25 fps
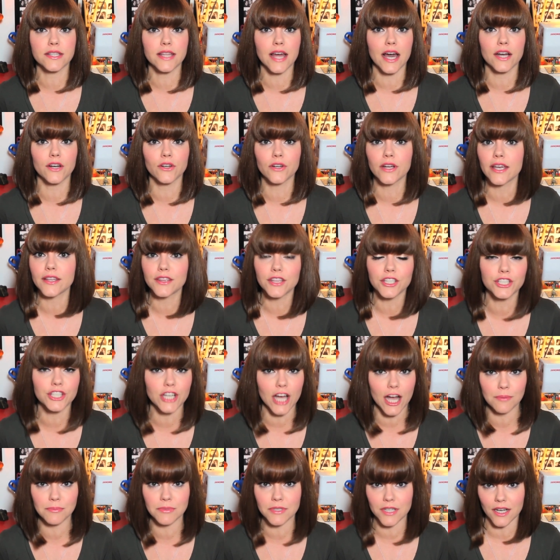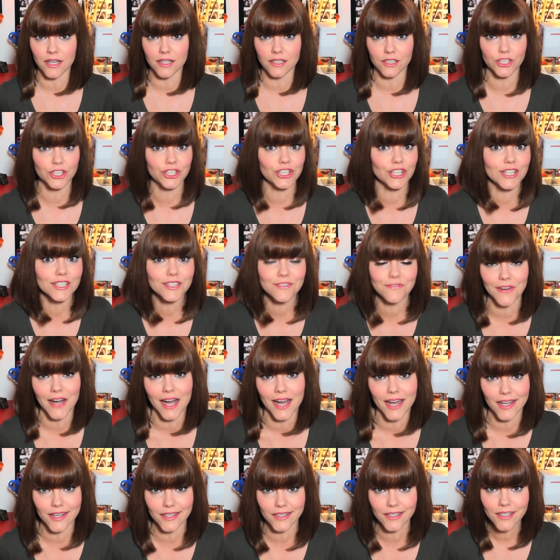that'll get the job done just
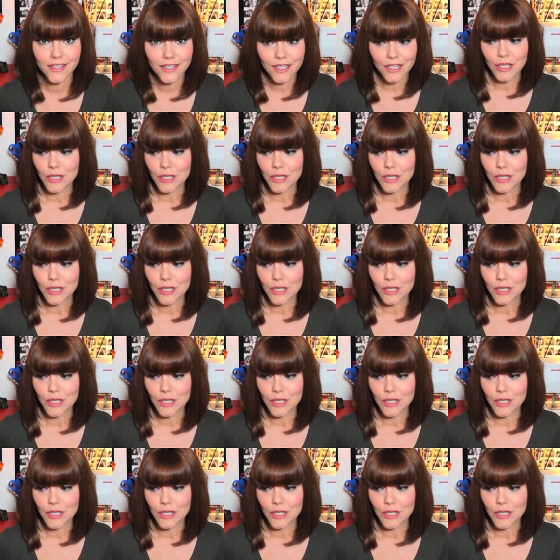fine.